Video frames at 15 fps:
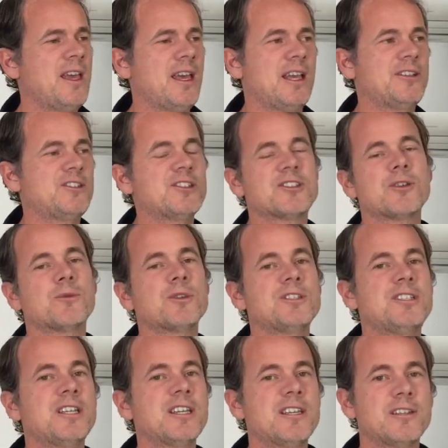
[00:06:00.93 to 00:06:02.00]
is just a
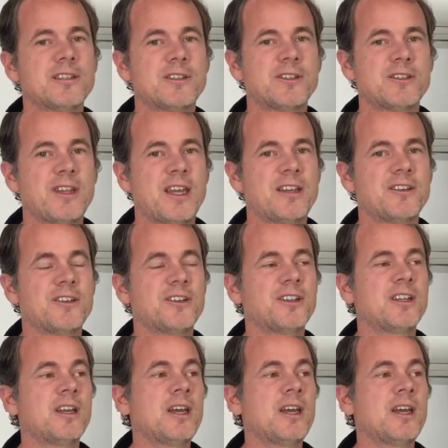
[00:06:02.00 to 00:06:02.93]
ridiculous standard.